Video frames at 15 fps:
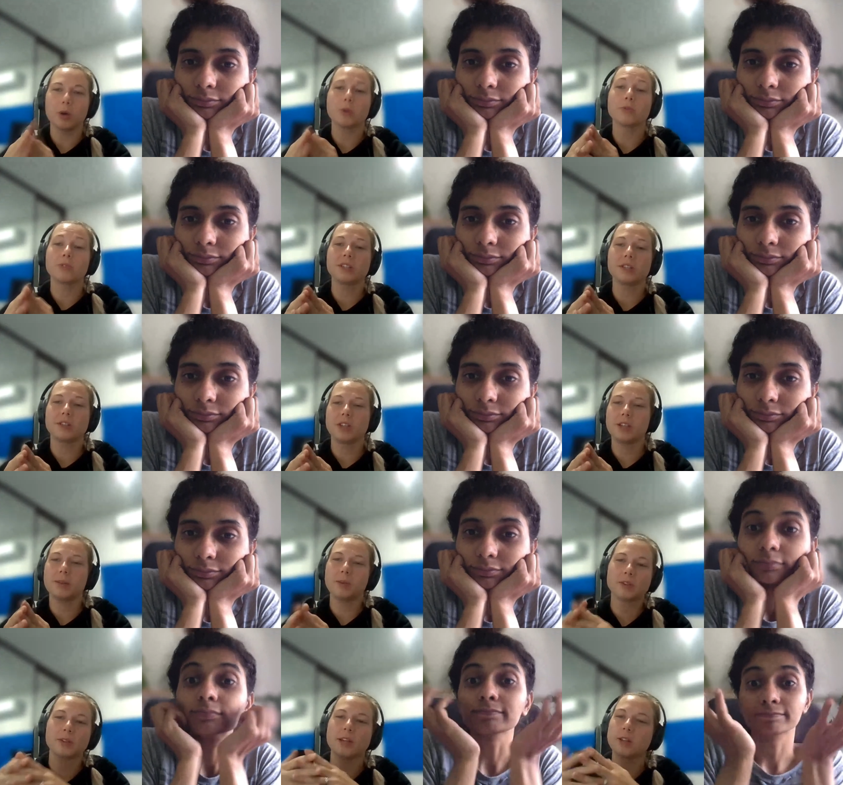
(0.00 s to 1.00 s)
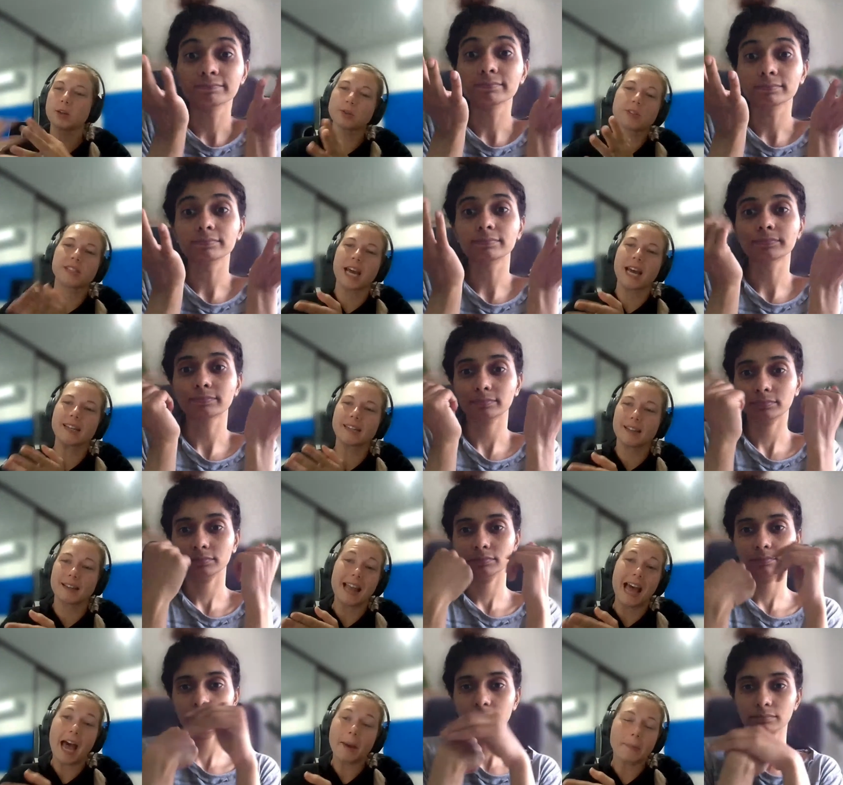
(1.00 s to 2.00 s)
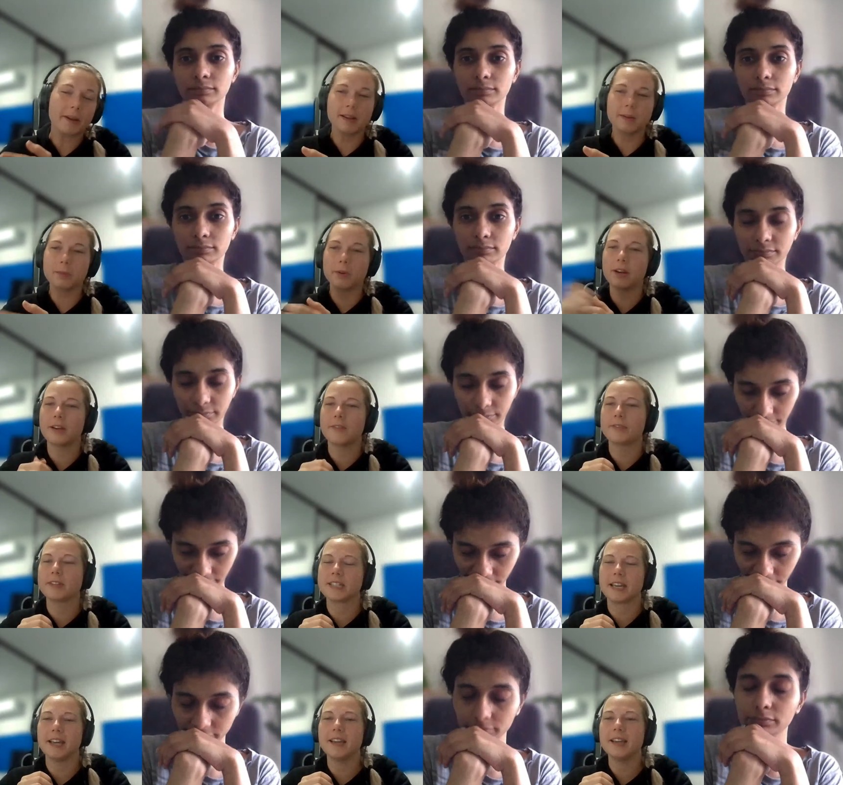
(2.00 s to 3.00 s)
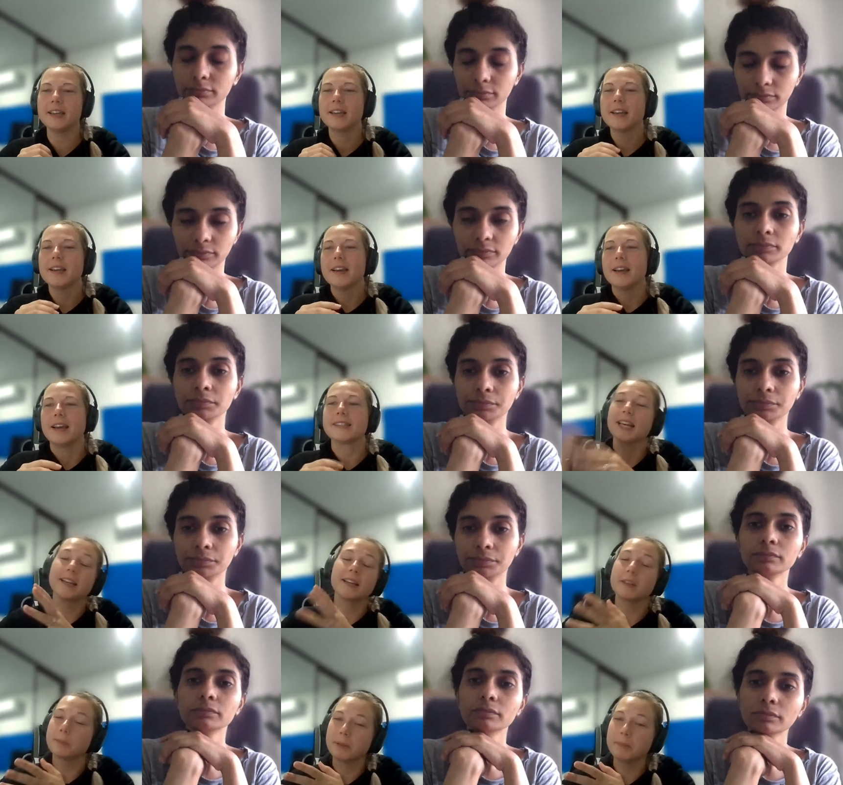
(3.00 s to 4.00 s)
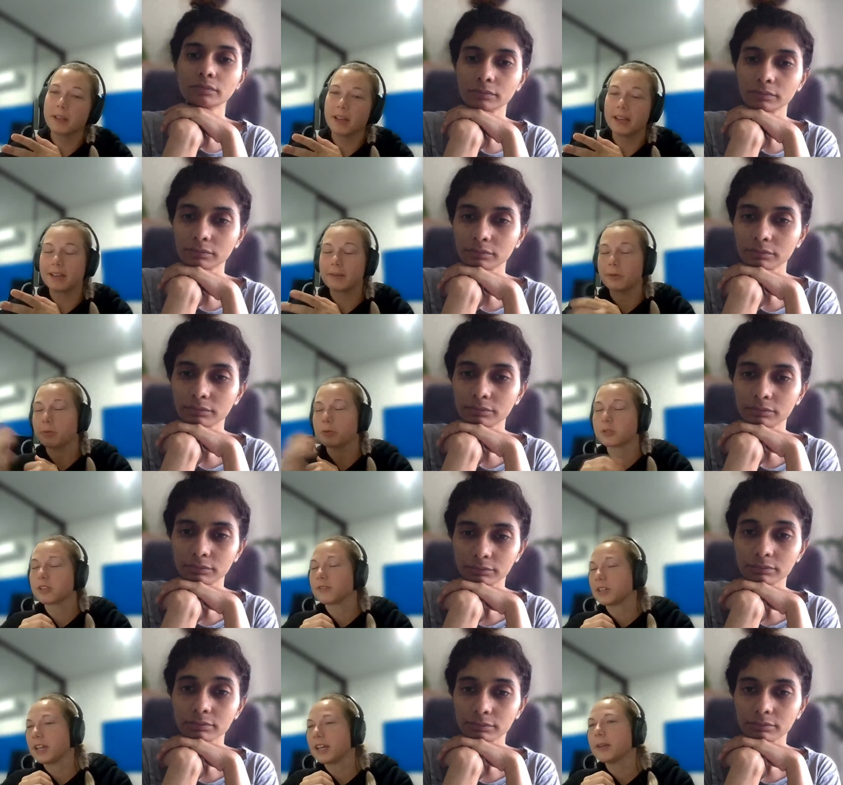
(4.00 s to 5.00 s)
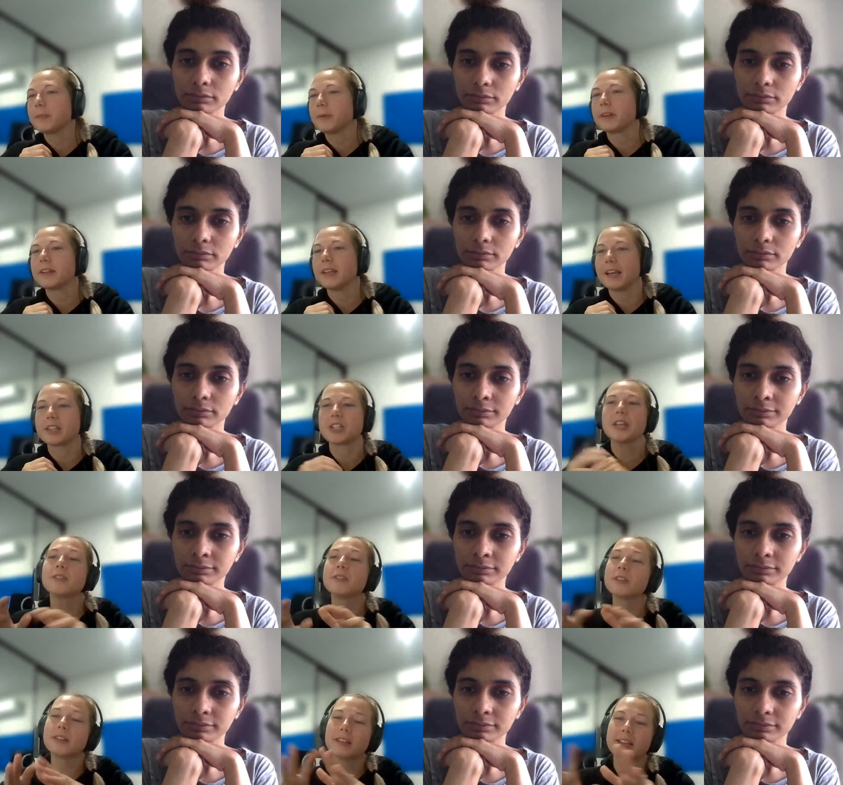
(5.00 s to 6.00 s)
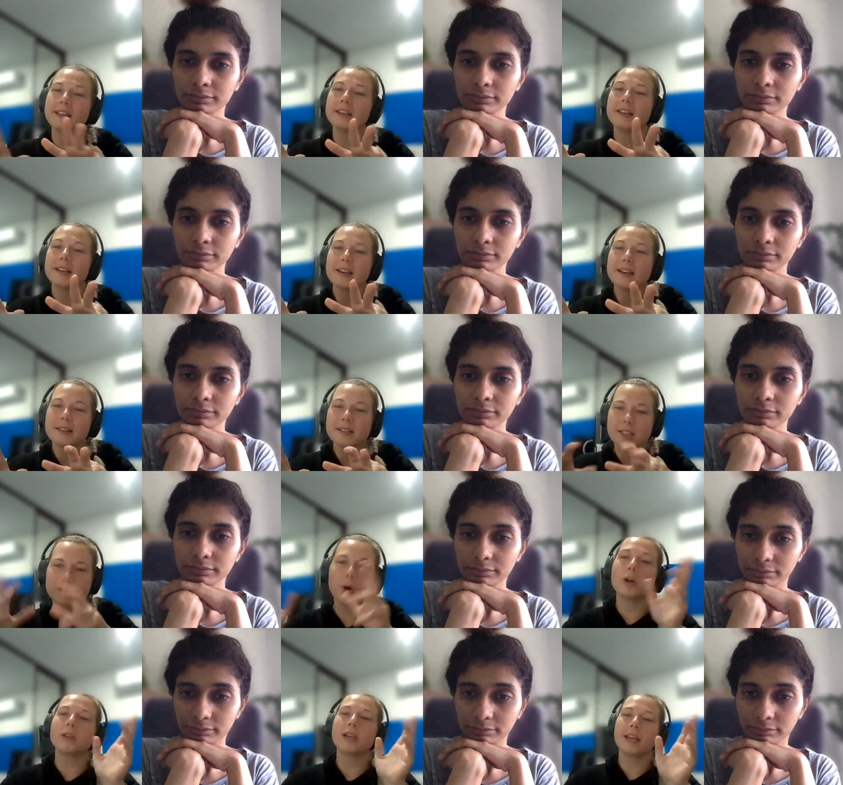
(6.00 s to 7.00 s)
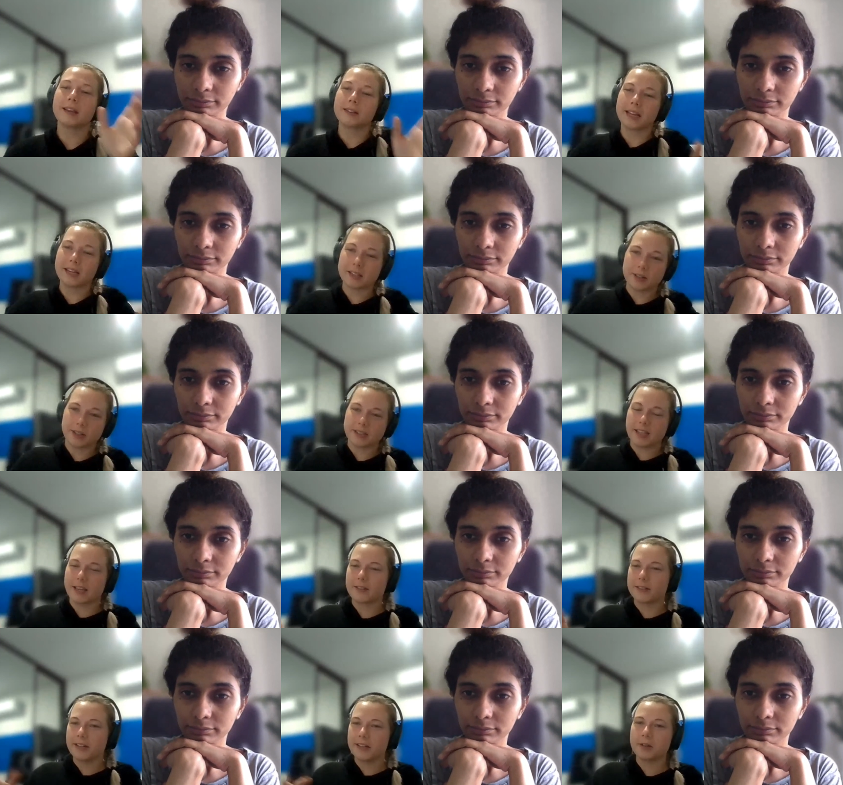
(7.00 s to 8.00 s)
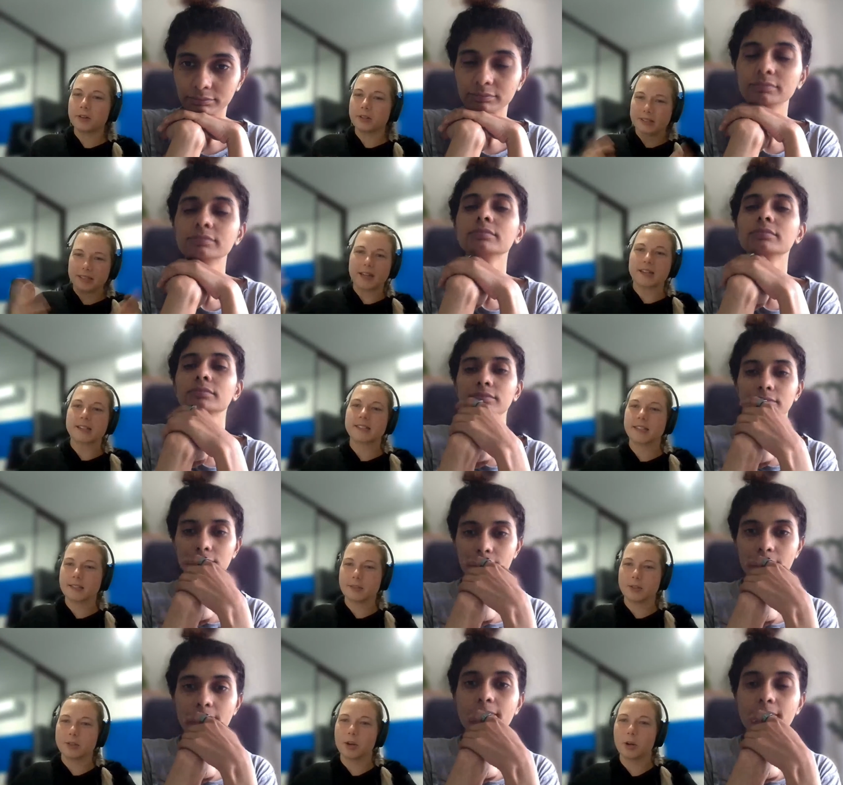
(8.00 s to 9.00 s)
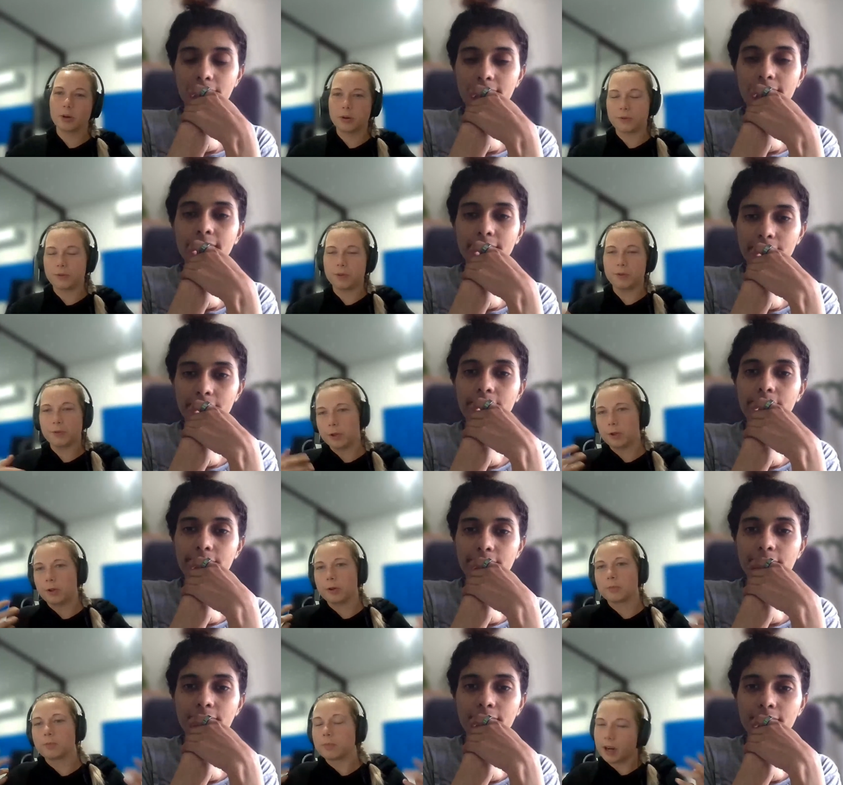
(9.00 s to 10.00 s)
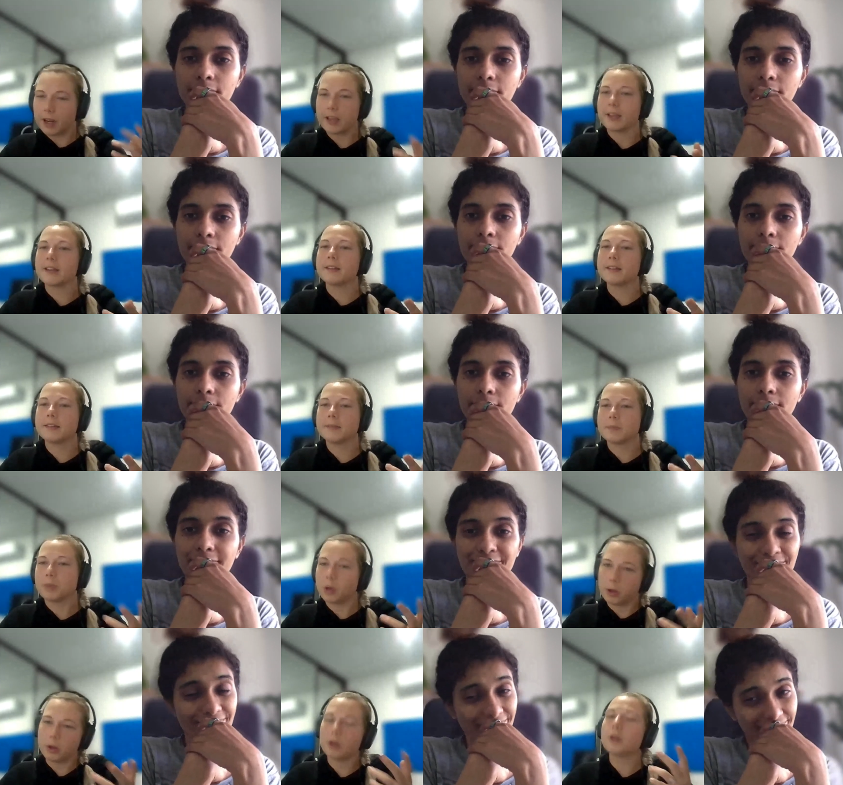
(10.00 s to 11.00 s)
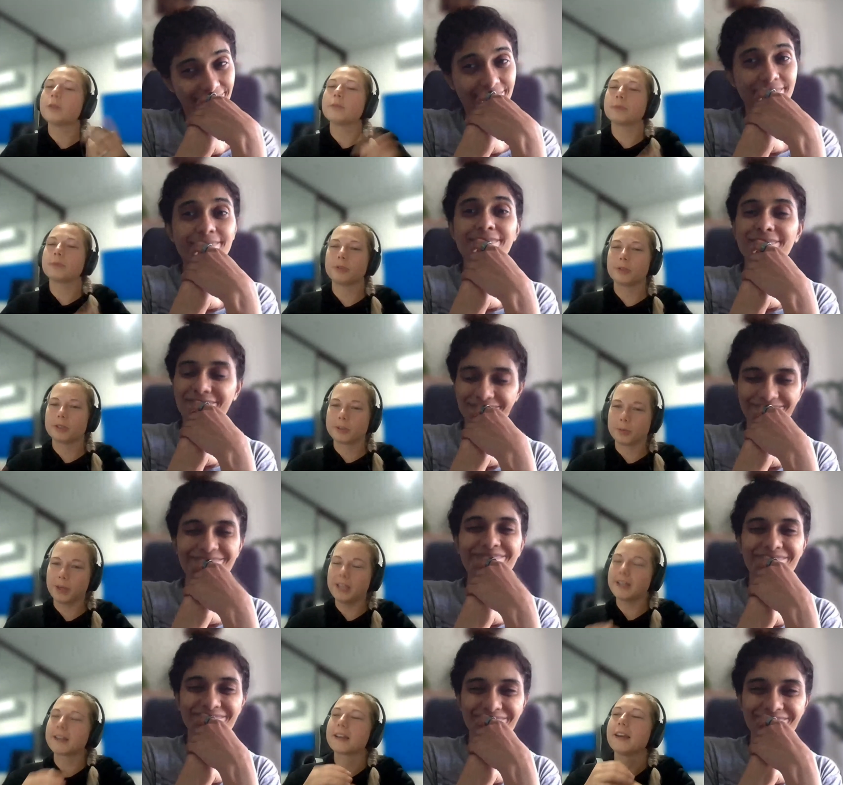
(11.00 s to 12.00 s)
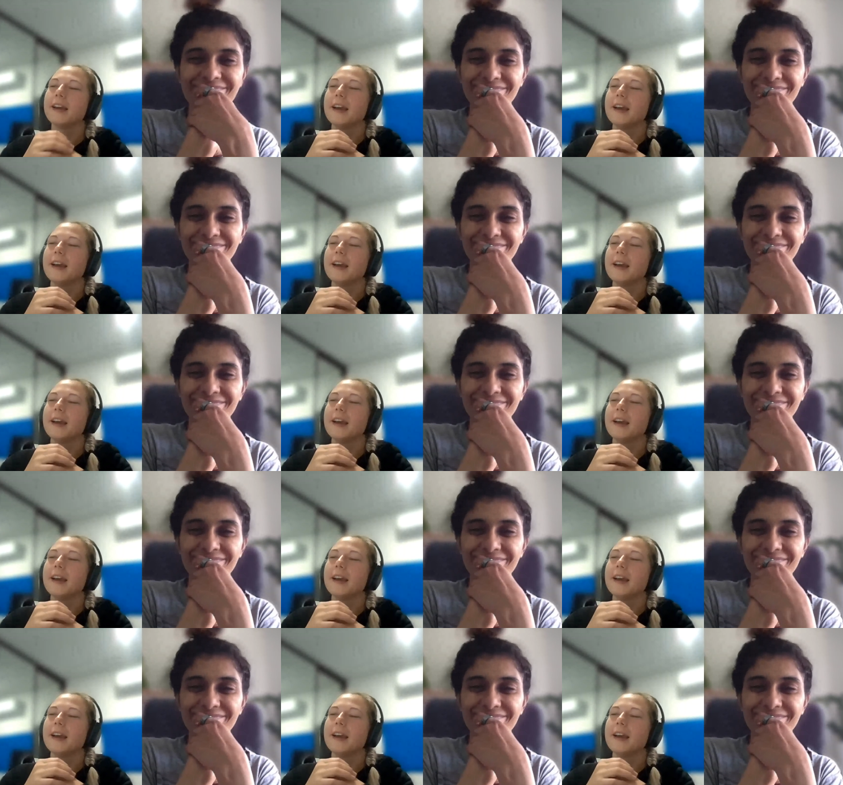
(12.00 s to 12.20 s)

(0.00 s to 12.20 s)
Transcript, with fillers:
Speaker 1: your own research anymore. So I don't stand in a lab anymore every day mm-hmm. I stand at the beamline almost every day. But yeah, generally small angle X-ray scattering, or SAXS, as you know, if you followed Brian Paul through his week,